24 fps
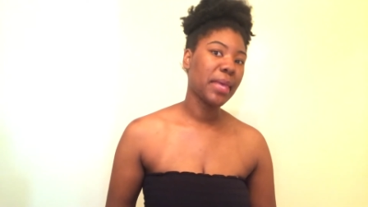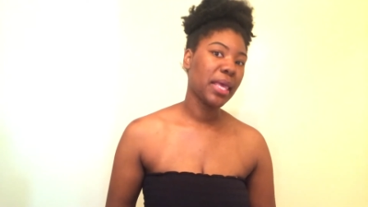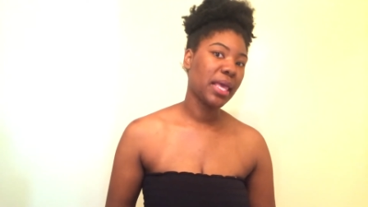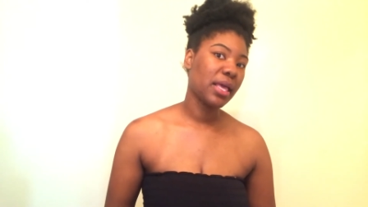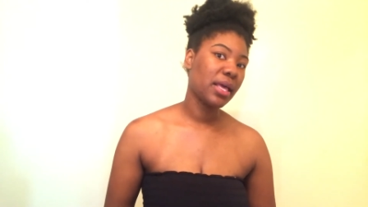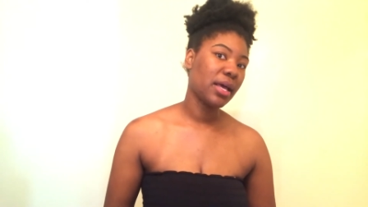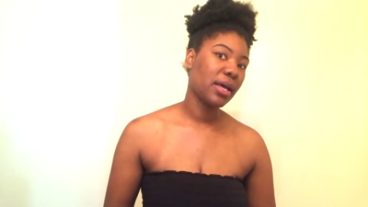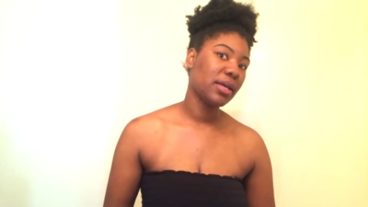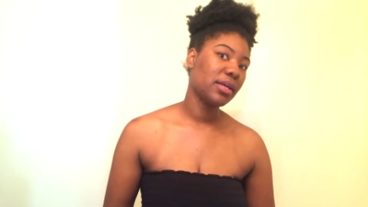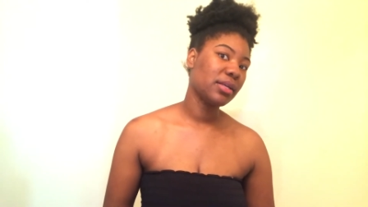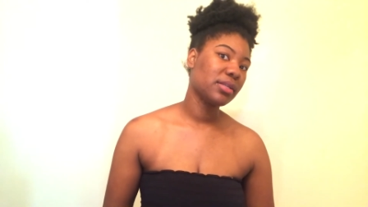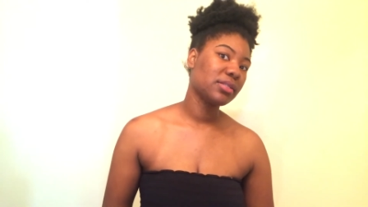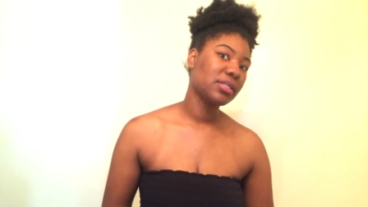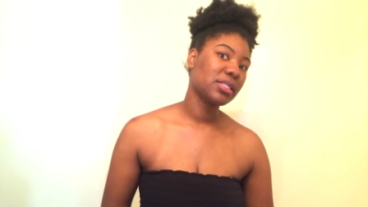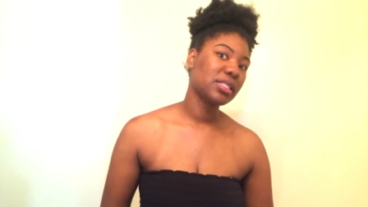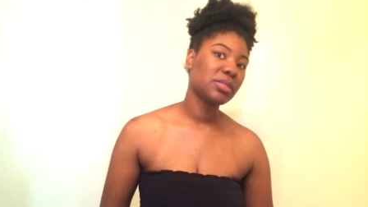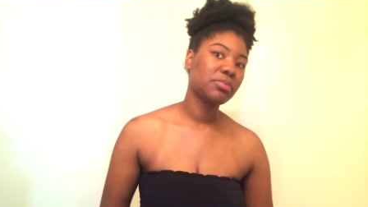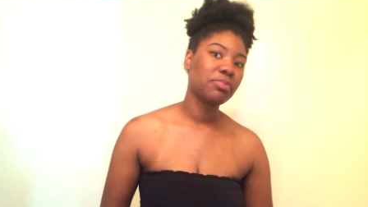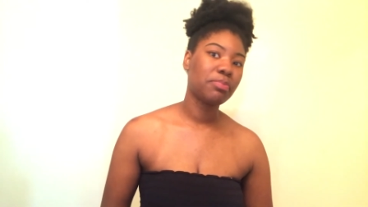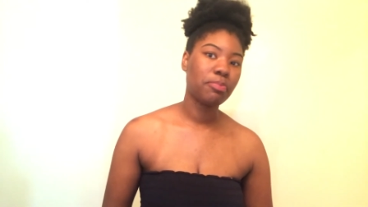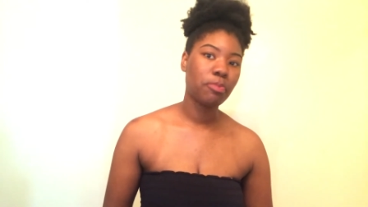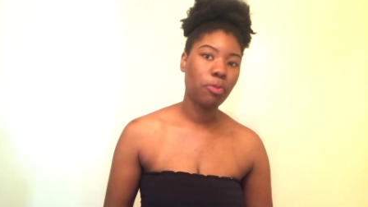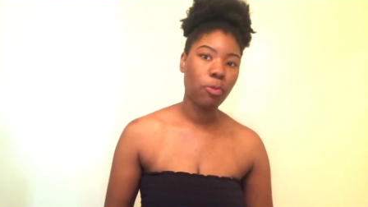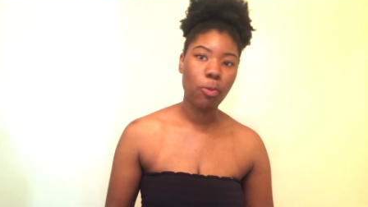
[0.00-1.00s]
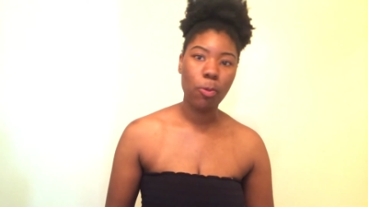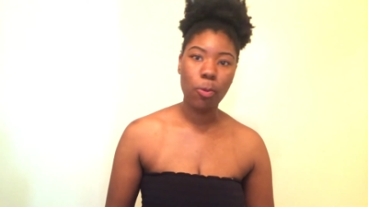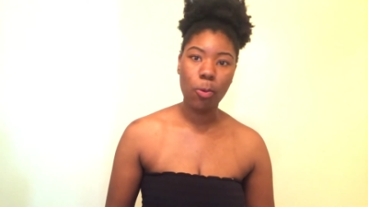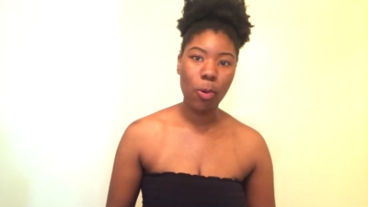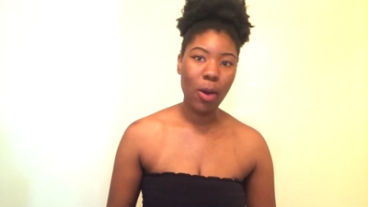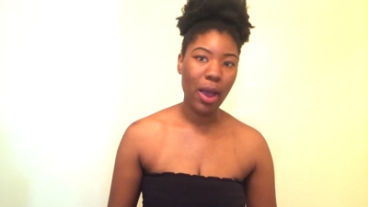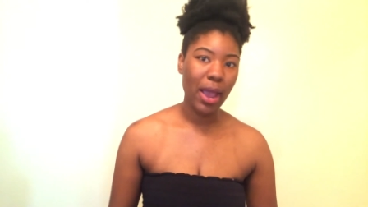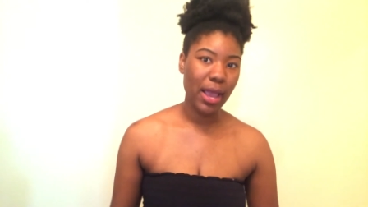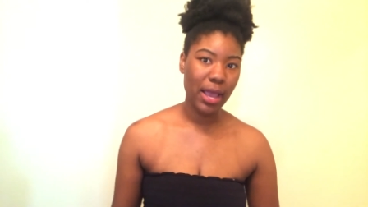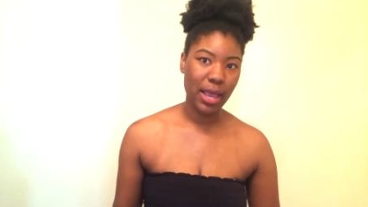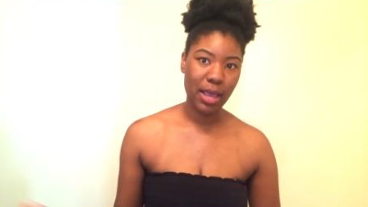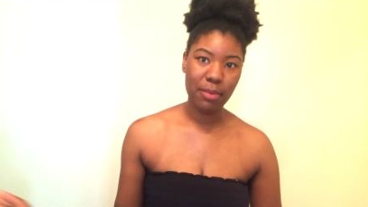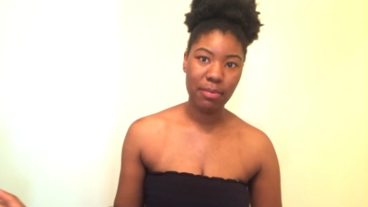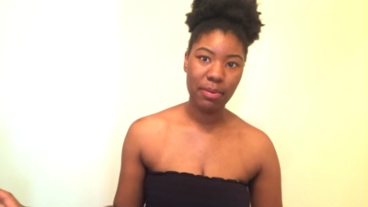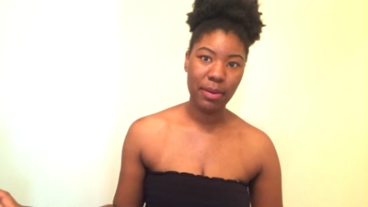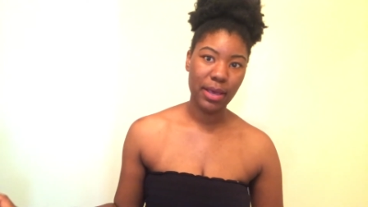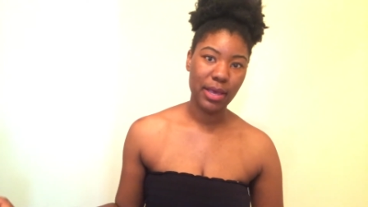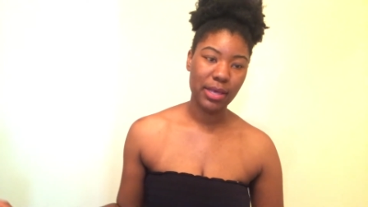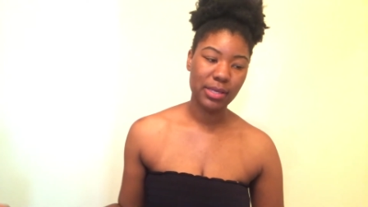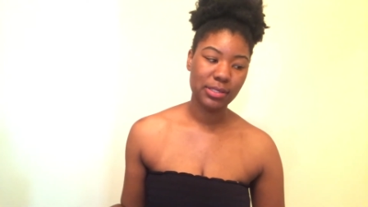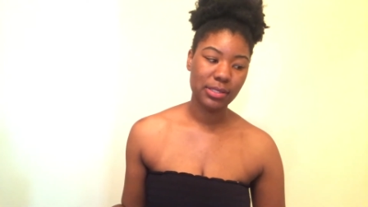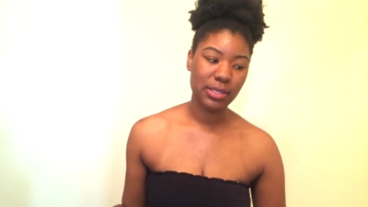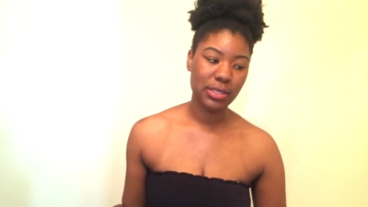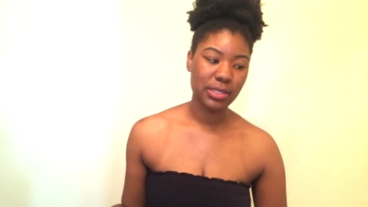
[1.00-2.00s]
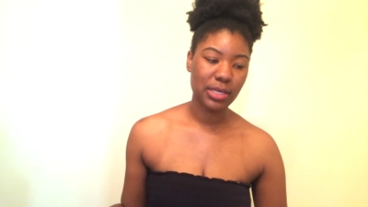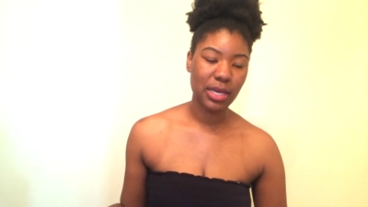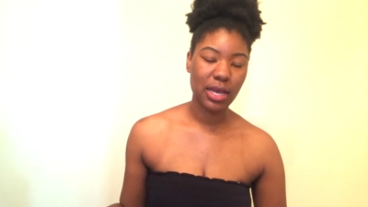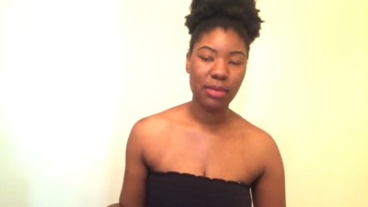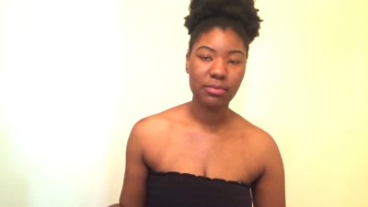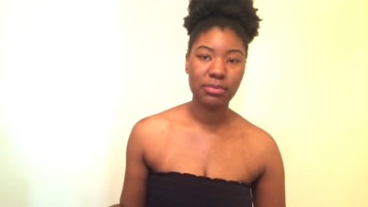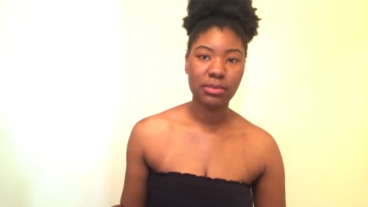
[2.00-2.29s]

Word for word: Because it's way past the